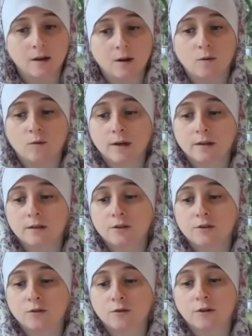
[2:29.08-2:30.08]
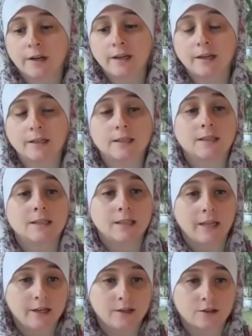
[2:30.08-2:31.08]
where the story is the
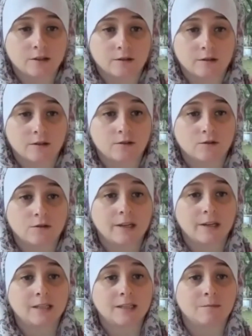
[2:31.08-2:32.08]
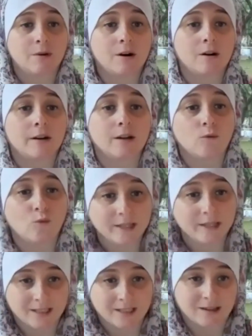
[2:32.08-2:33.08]
teacher, the story is imparting
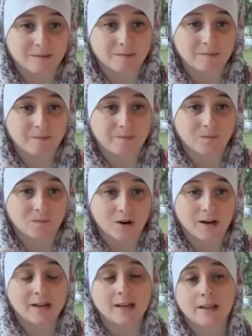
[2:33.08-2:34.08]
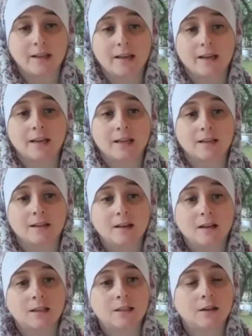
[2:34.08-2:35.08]
wisdom, right? And they can
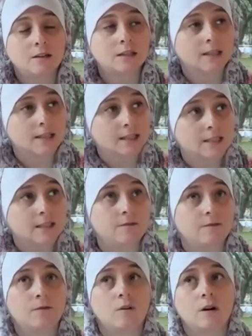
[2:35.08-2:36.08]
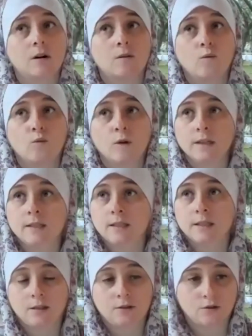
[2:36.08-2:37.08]
start to listen for, what does
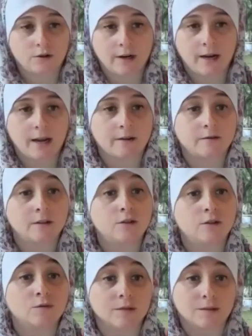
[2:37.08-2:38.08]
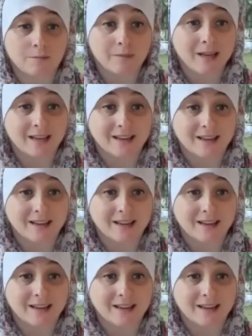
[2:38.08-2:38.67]
this story have to do with me?